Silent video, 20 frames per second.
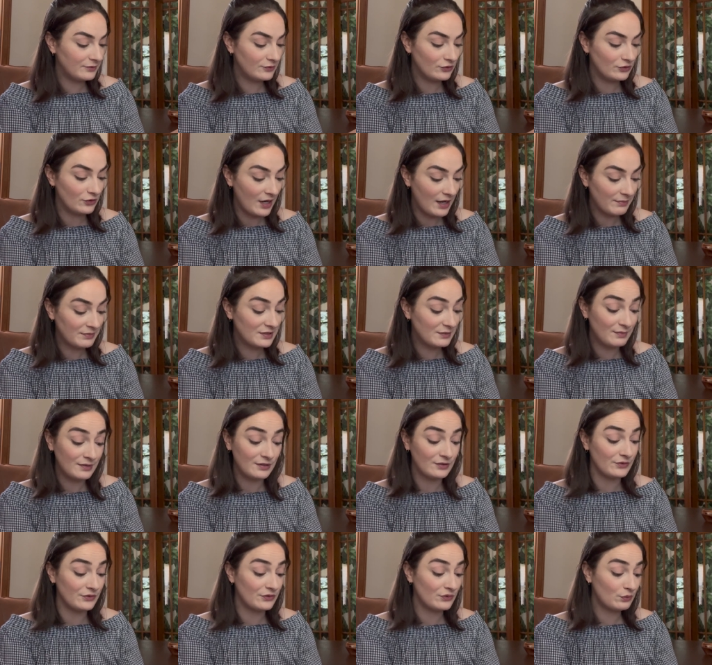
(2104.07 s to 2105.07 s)
drop
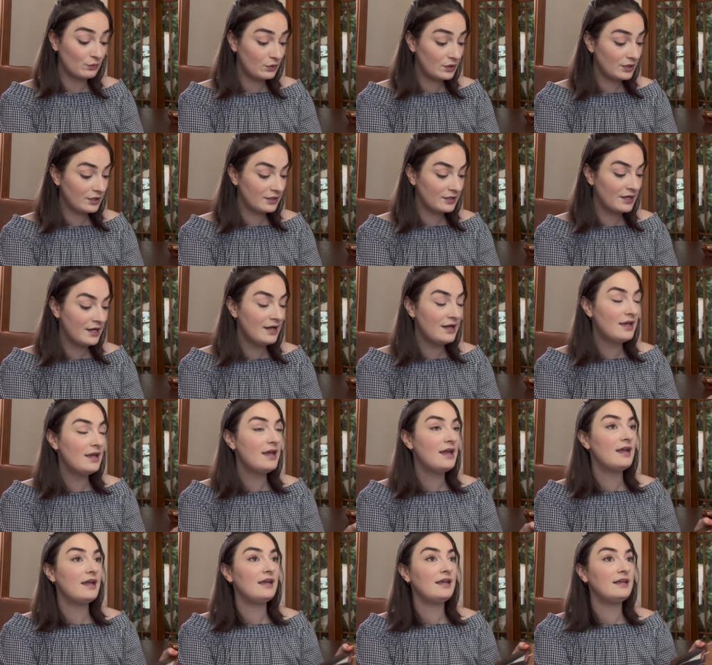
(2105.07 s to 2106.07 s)
spindles work,
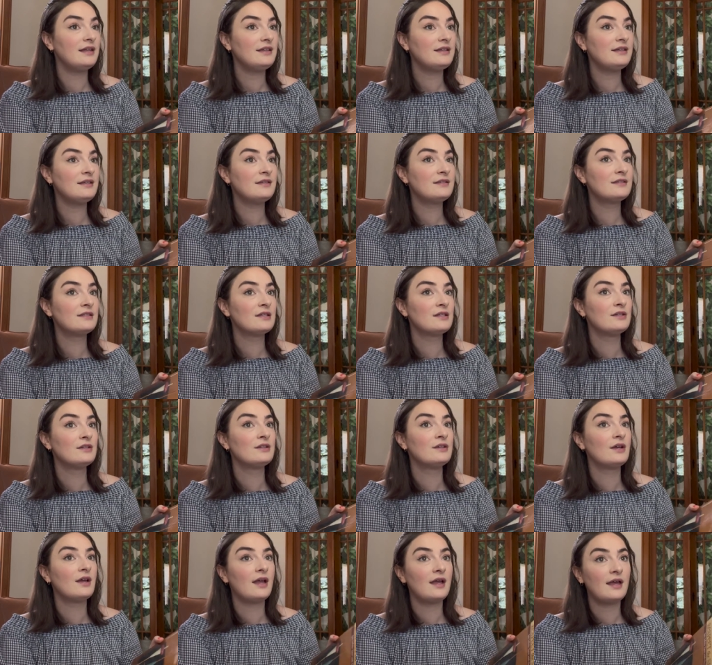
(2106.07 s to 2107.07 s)
it is
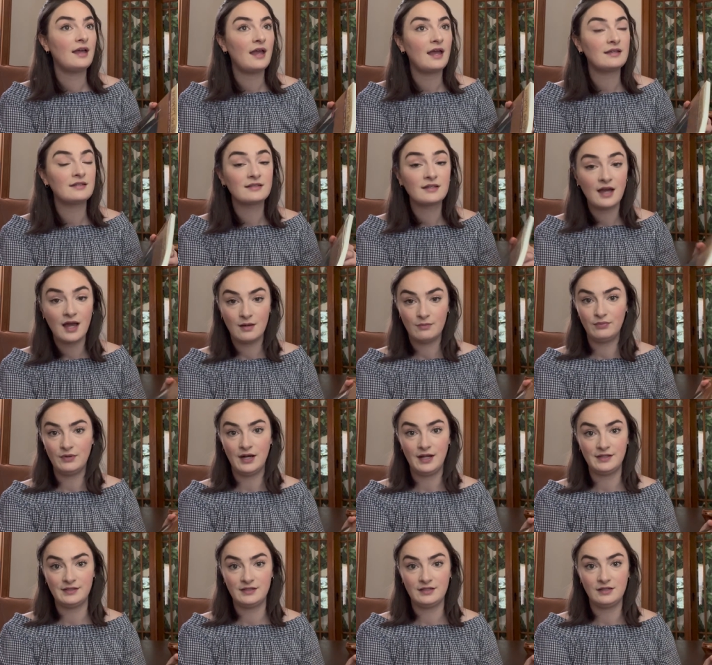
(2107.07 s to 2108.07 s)
as
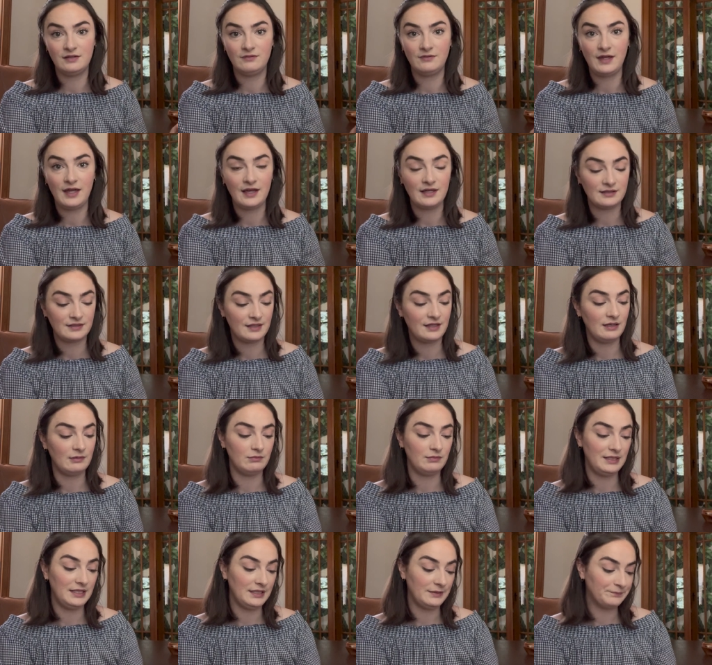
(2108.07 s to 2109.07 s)
comprehensive as can
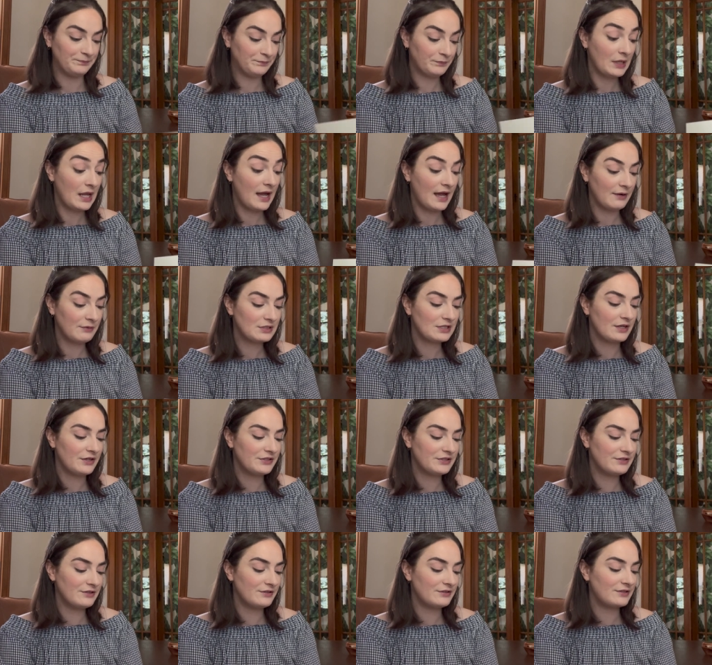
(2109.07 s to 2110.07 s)
be. I was
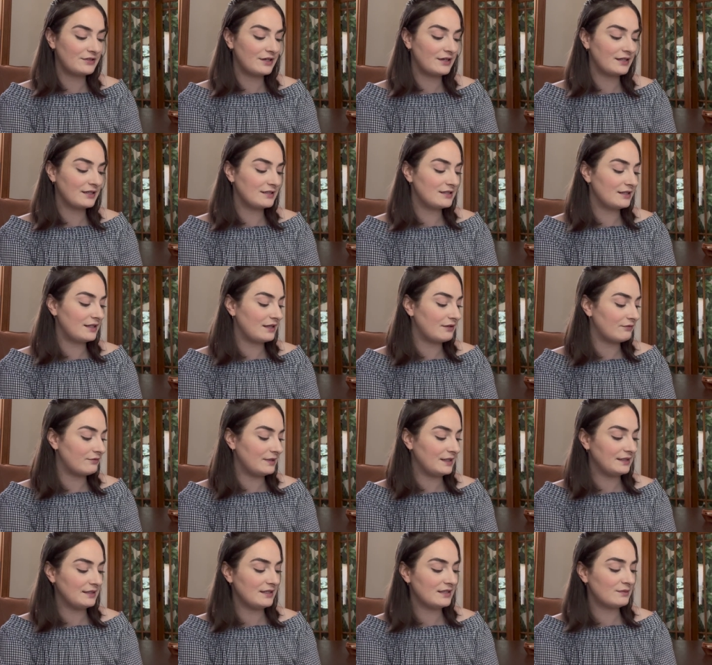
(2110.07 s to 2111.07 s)
also starting to like
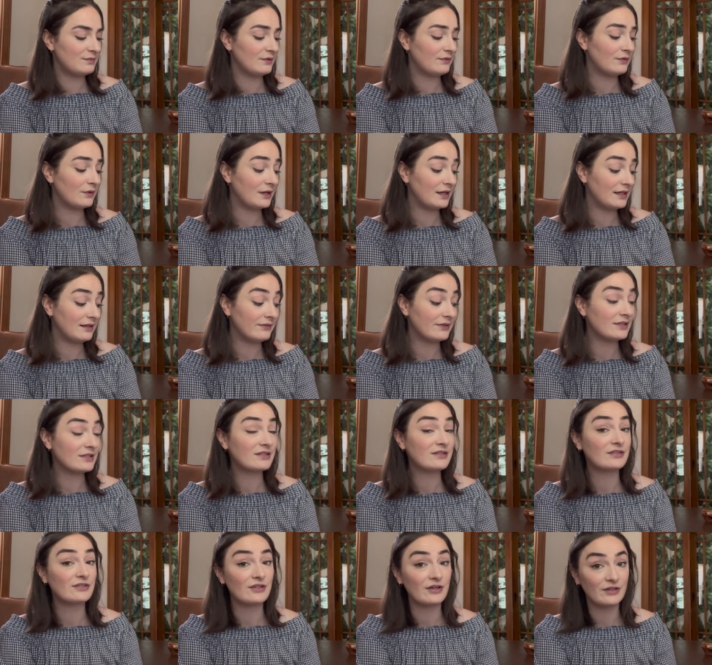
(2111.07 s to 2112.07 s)
read this before I even
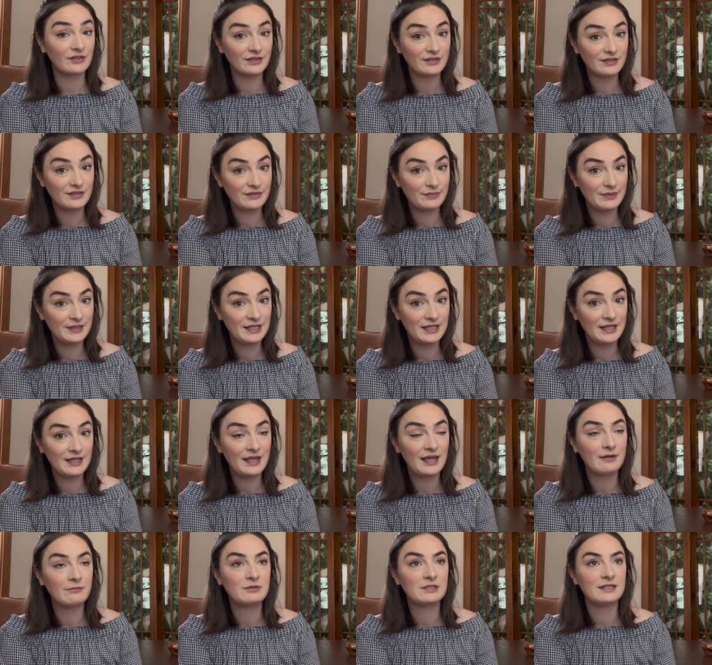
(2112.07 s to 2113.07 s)
started spinning
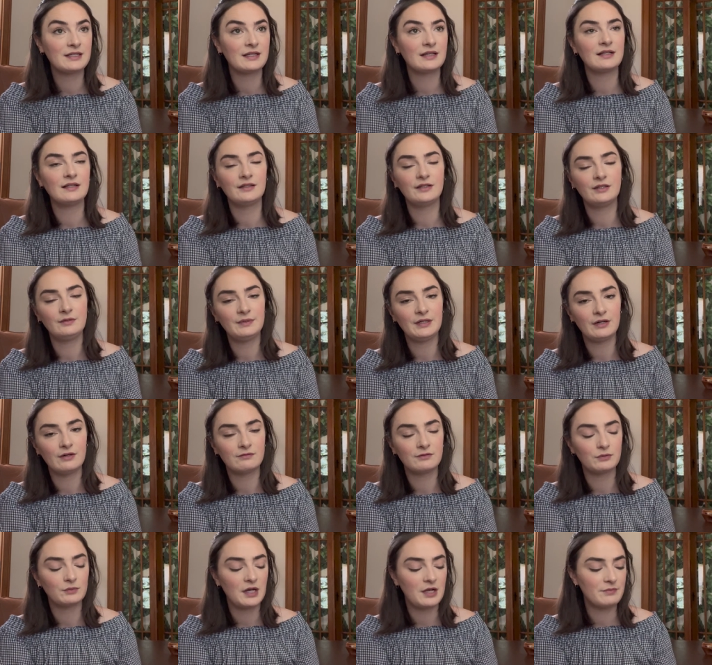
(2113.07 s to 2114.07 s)
and was getting a little bit
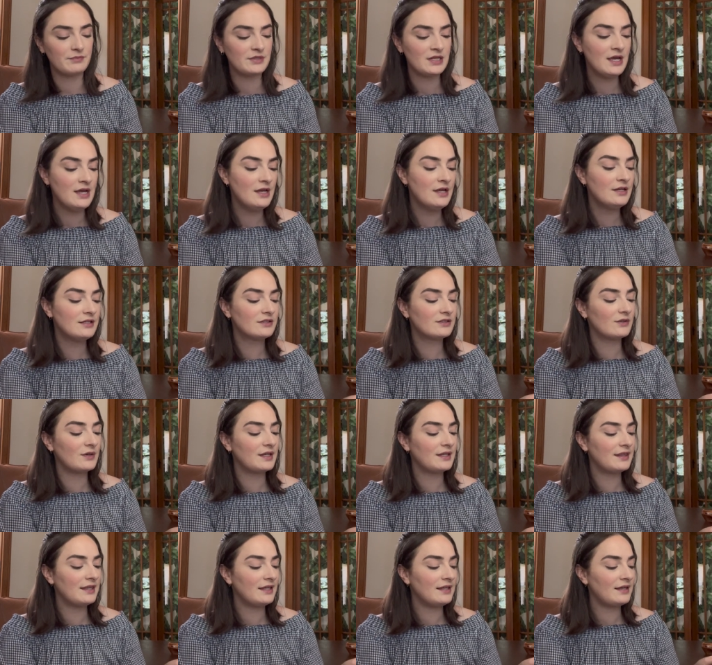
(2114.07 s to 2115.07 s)
overwhelmed. So I
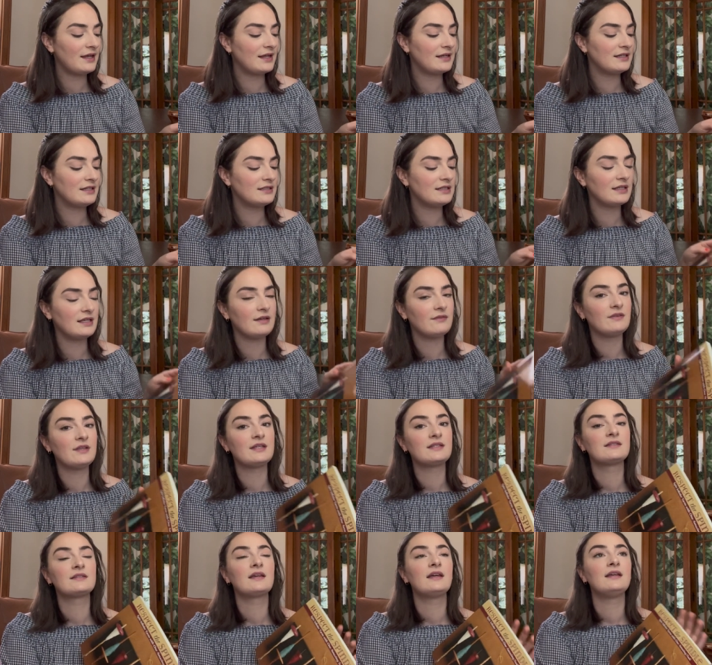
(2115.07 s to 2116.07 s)
think I need to give
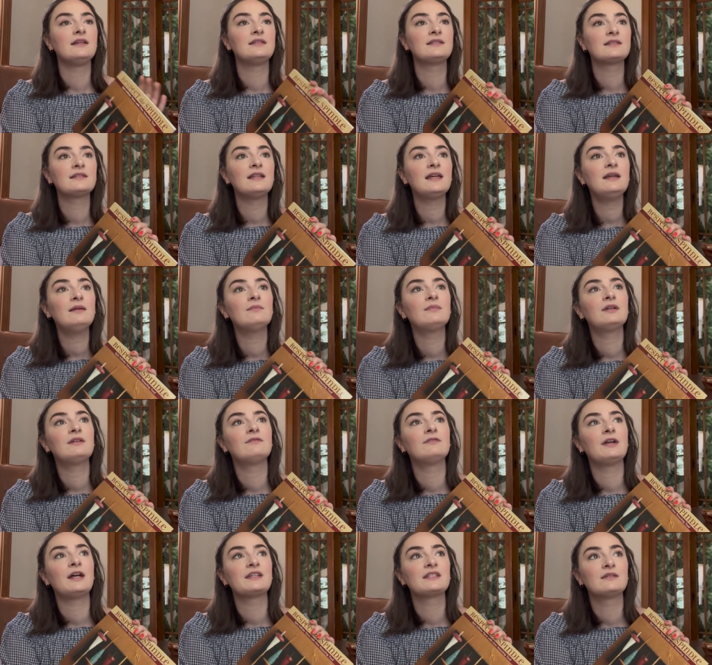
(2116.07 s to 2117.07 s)
this a slight bit of
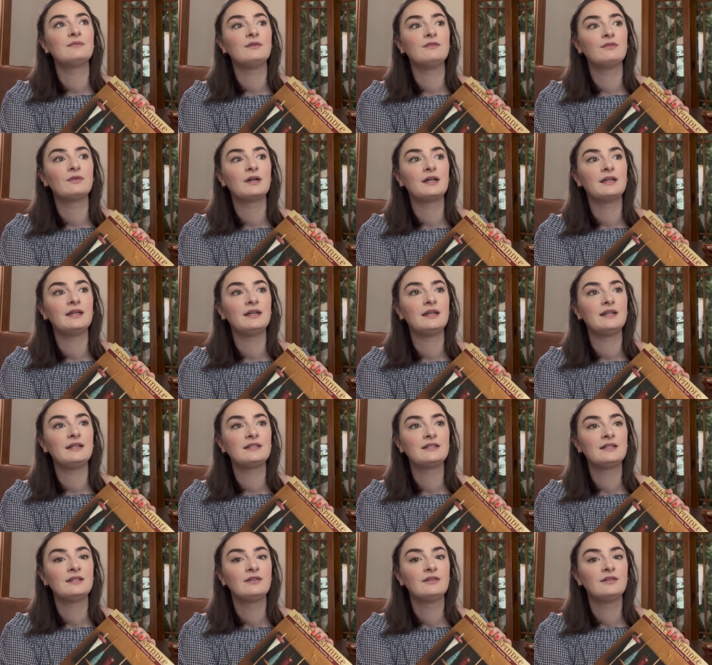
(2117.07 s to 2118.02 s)
rest before I get